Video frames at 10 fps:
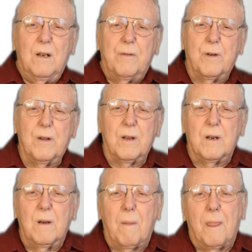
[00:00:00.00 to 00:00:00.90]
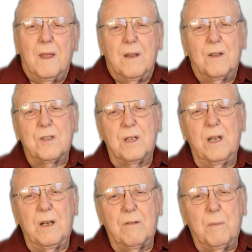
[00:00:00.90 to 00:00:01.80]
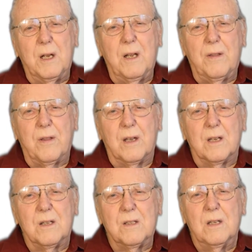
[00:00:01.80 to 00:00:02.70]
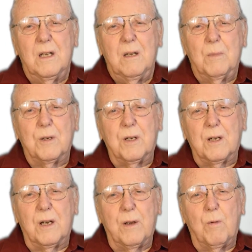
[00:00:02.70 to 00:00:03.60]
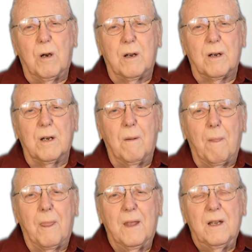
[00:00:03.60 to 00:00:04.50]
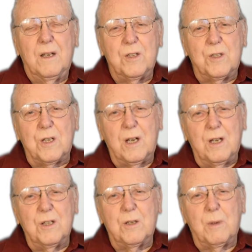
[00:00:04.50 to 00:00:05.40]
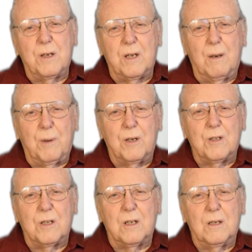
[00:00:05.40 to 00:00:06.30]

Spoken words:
Further, the state of many things, particularly water, is changed by temperature.